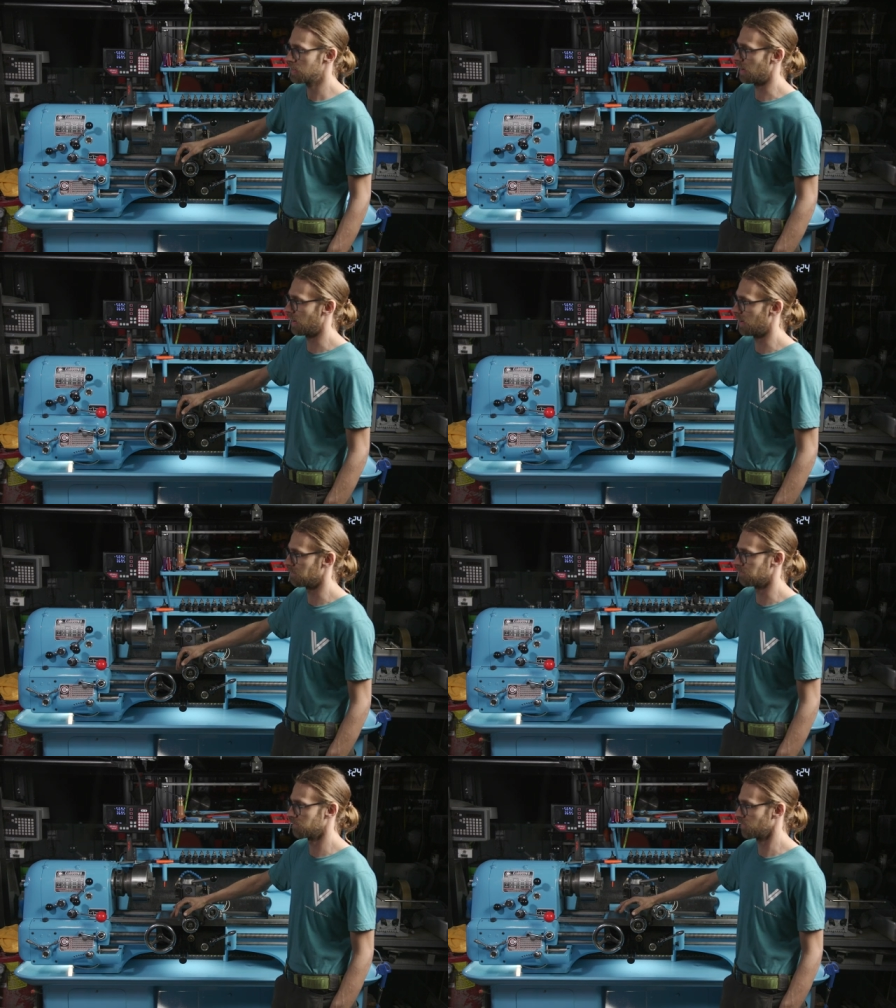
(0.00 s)

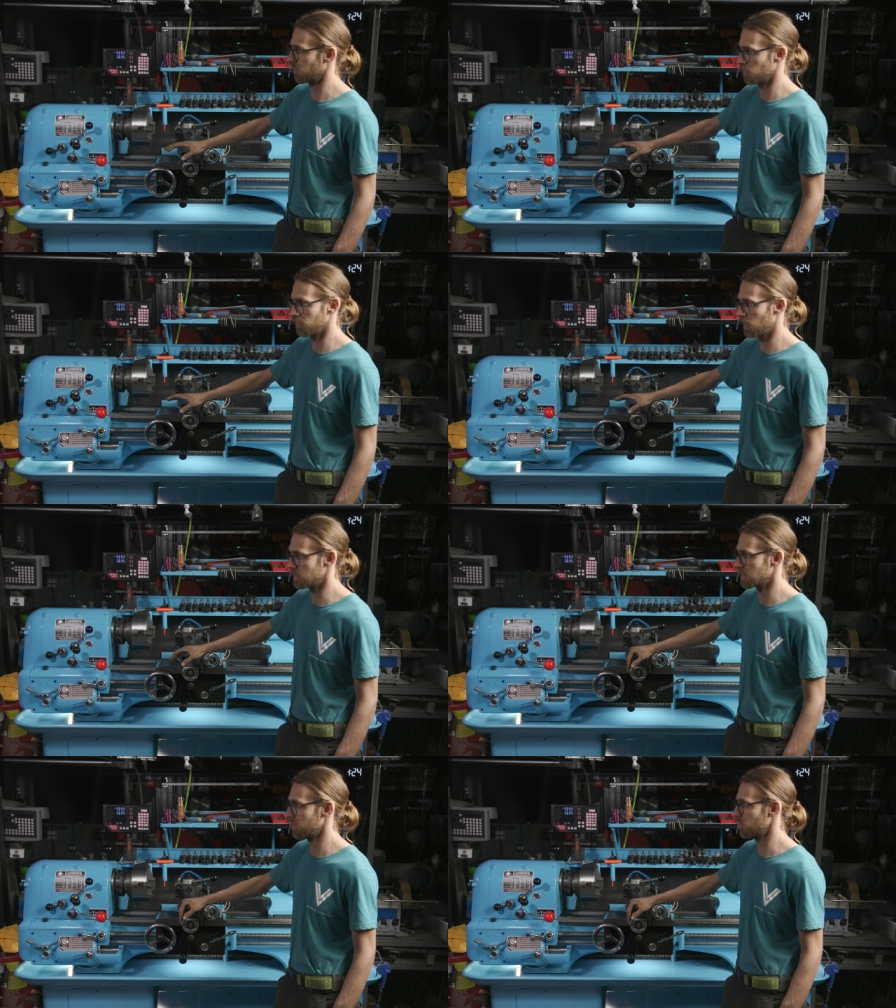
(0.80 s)
Um,
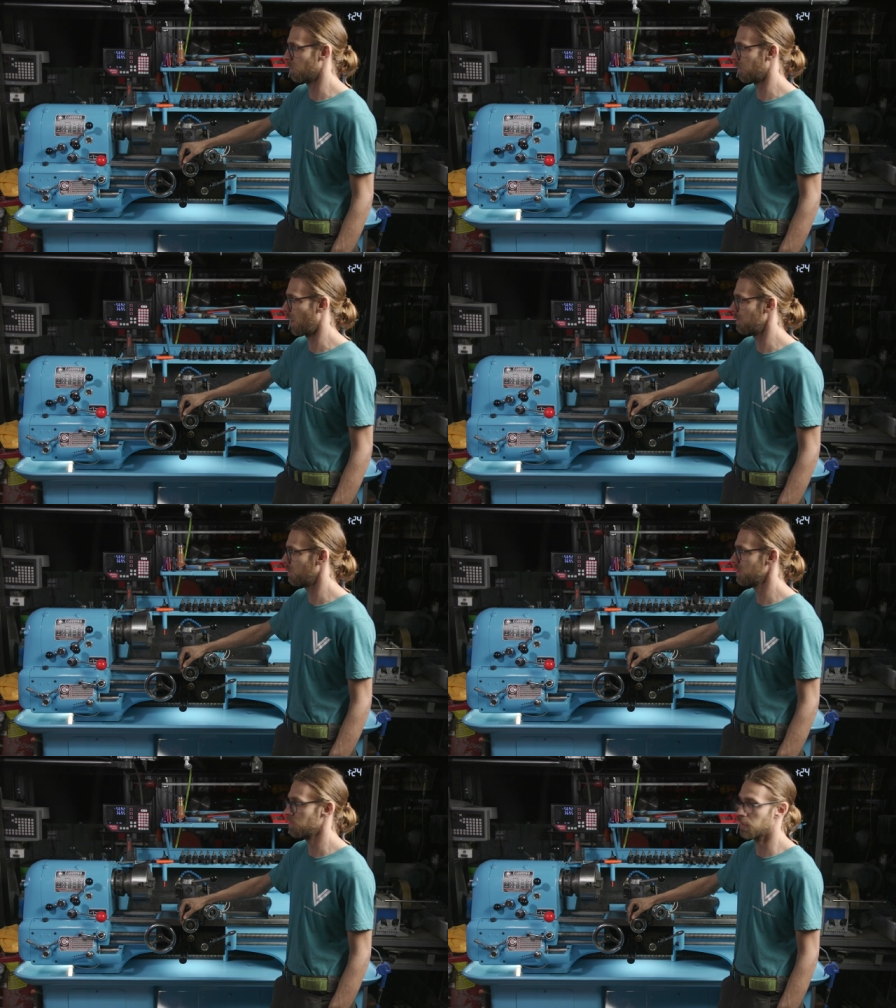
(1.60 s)
three-phase I have no
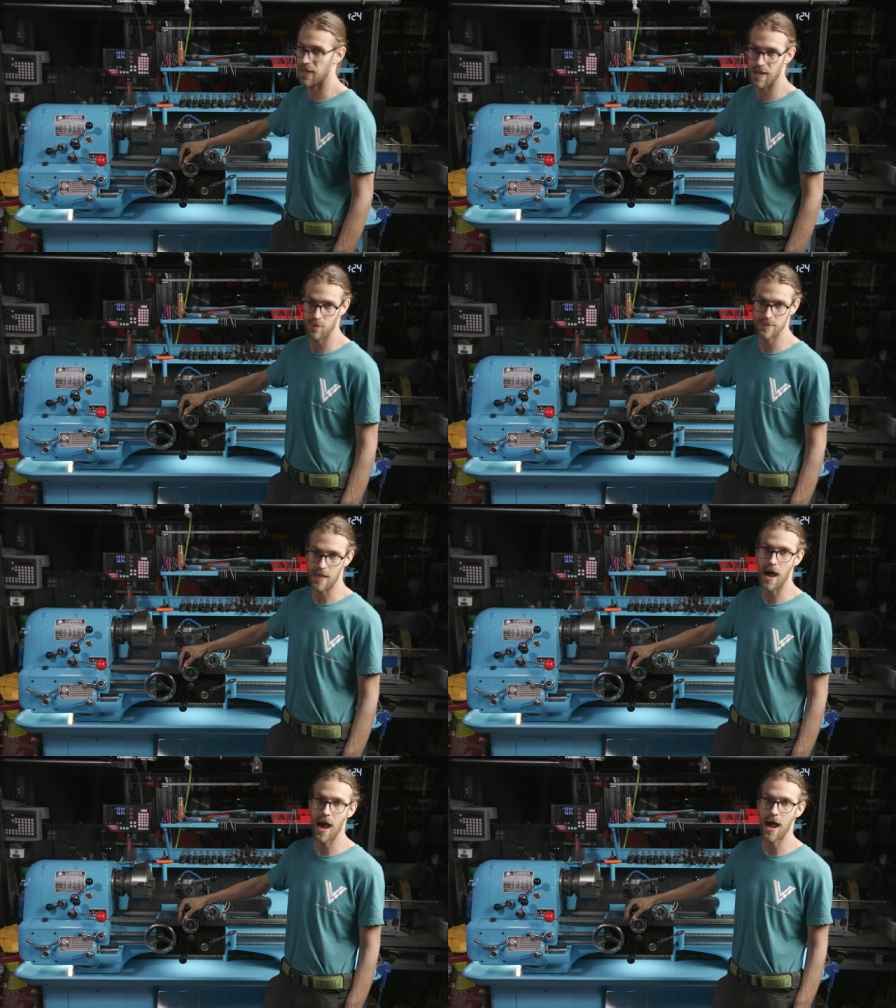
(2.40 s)
problem with, but it was a
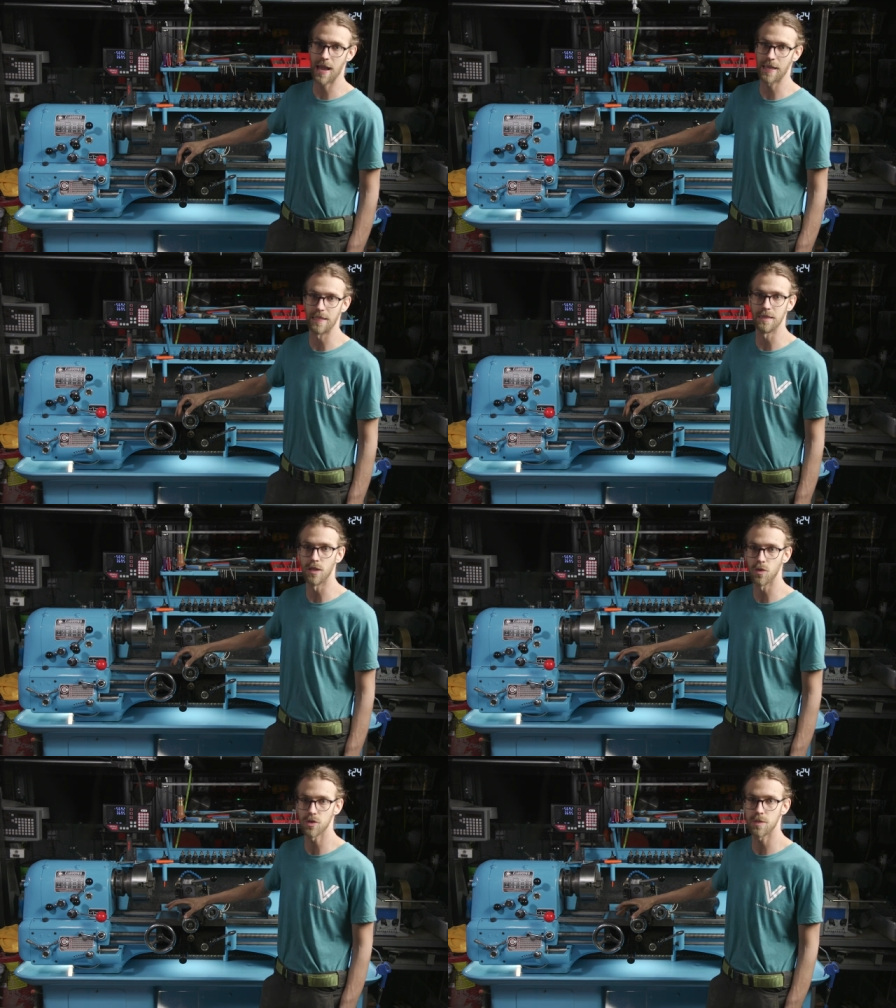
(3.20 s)
high and
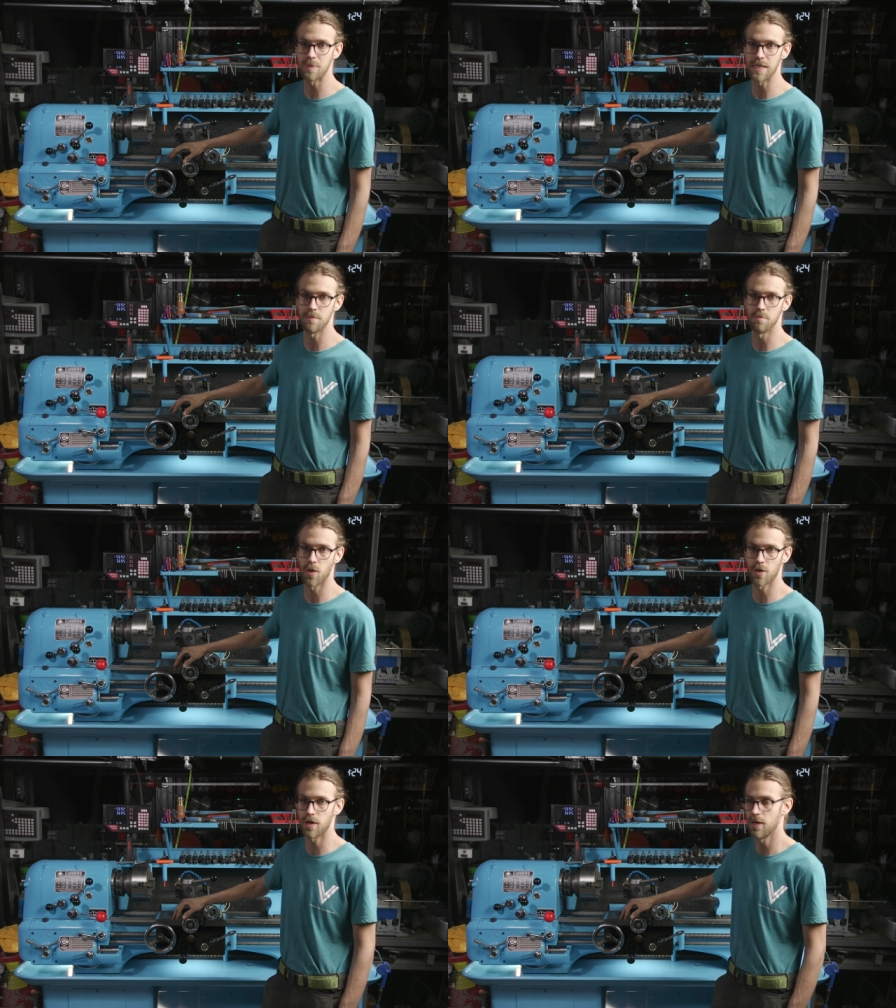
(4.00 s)
low speed
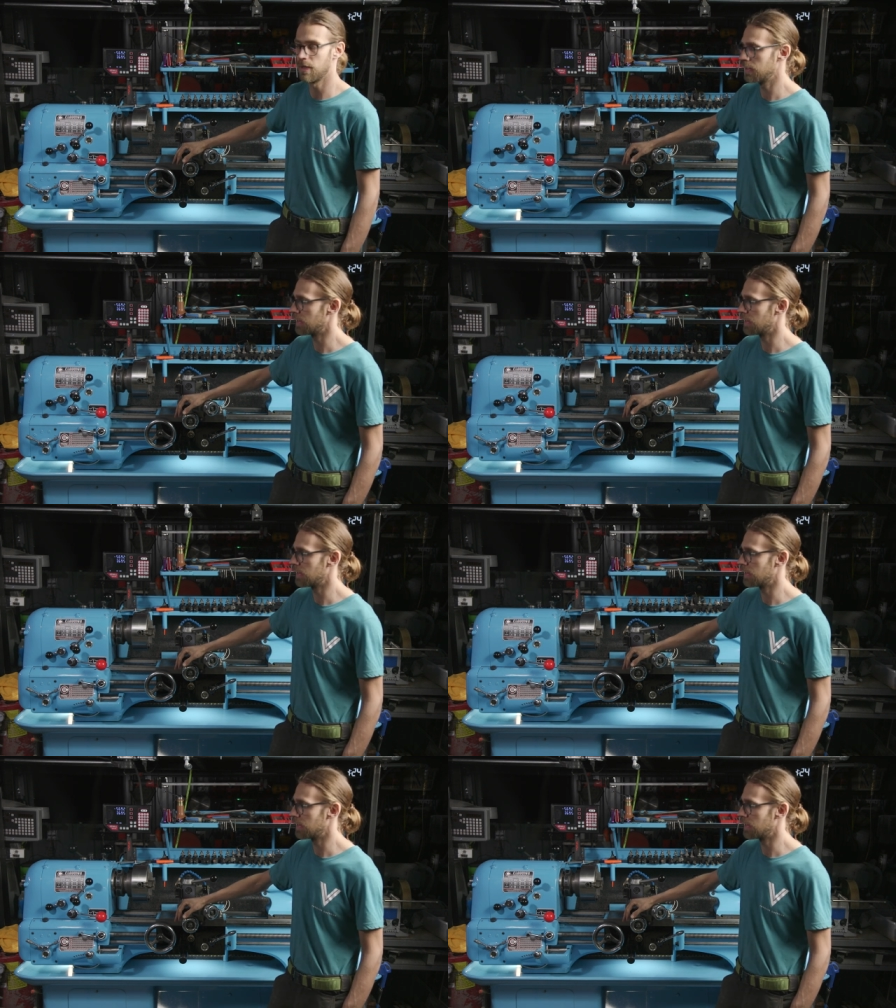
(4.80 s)
motor.